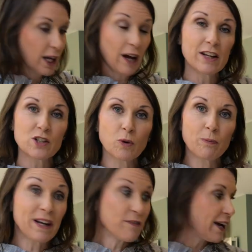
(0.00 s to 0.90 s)
and these will
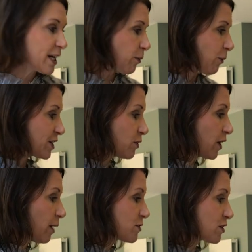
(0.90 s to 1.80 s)
be available when you
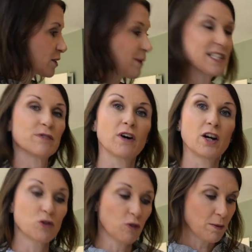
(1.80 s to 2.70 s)
come to
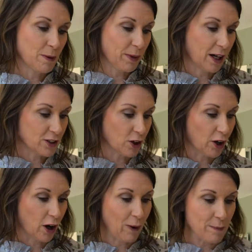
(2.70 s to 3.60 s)
specify your Roman blind on
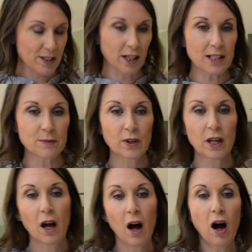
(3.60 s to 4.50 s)
our website,
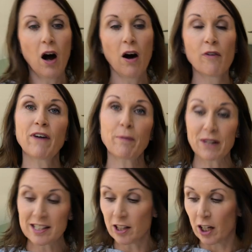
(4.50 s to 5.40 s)
are
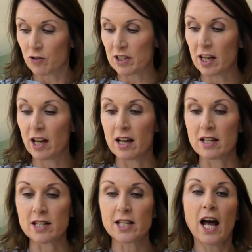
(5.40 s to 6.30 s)
fabric side
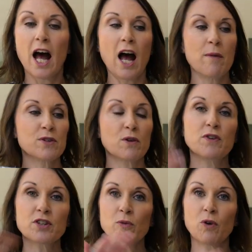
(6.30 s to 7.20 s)
returns. So
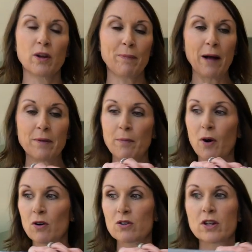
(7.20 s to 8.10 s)
if you don't want the pelmet
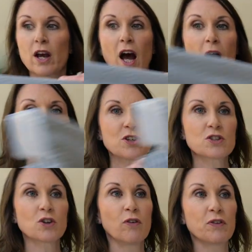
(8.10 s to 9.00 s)
box, and we
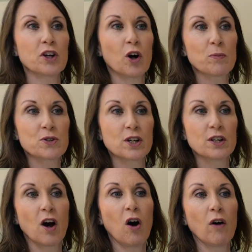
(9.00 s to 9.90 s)
just offer the
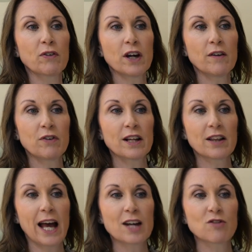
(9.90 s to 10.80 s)
option of covering
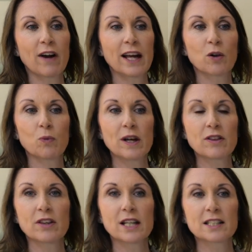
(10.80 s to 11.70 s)
the headrail
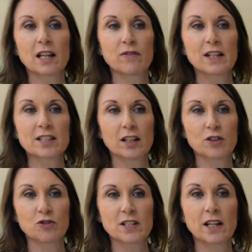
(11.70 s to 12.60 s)
with these lovely
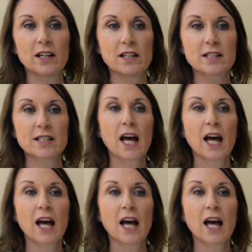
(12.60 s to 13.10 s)
side returns